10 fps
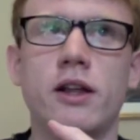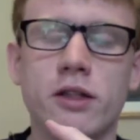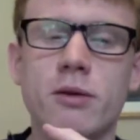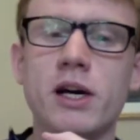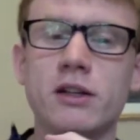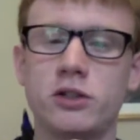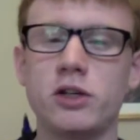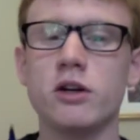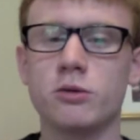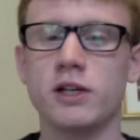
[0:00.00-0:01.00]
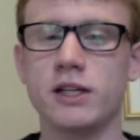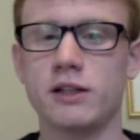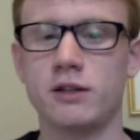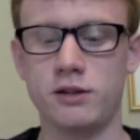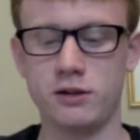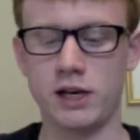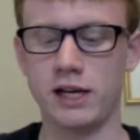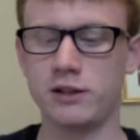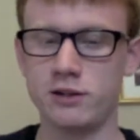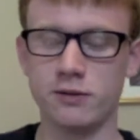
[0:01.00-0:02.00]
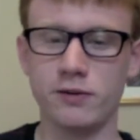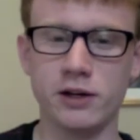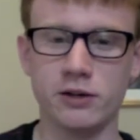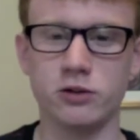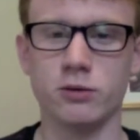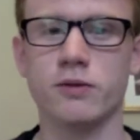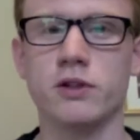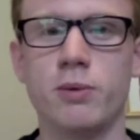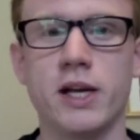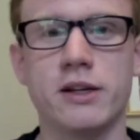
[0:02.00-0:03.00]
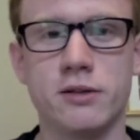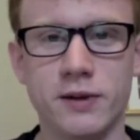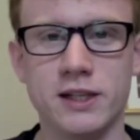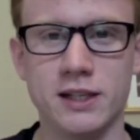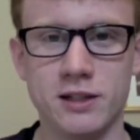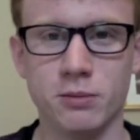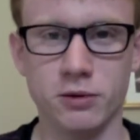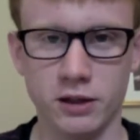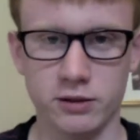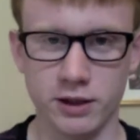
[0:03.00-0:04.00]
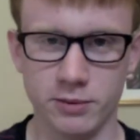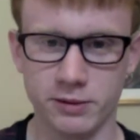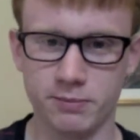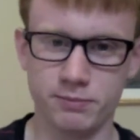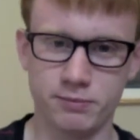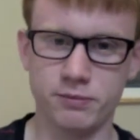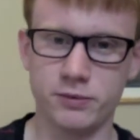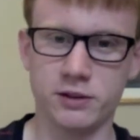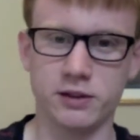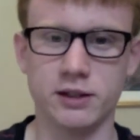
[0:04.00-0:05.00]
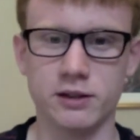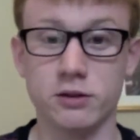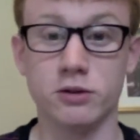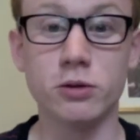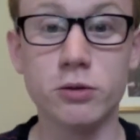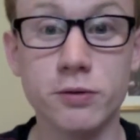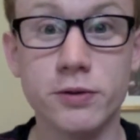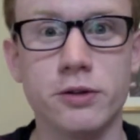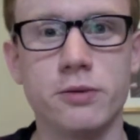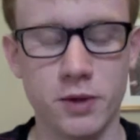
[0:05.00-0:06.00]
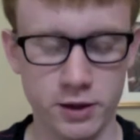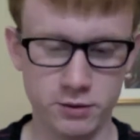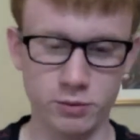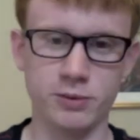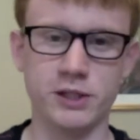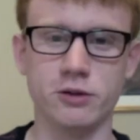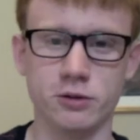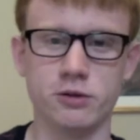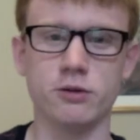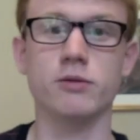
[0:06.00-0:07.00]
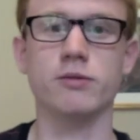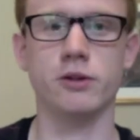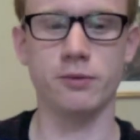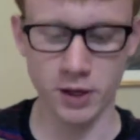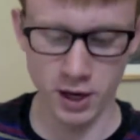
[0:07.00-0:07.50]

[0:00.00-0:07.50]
the man's charged with ideas, and he's done a very good job of this play. It's a fantastic production. Let me just say this is a good review. This will be a good review.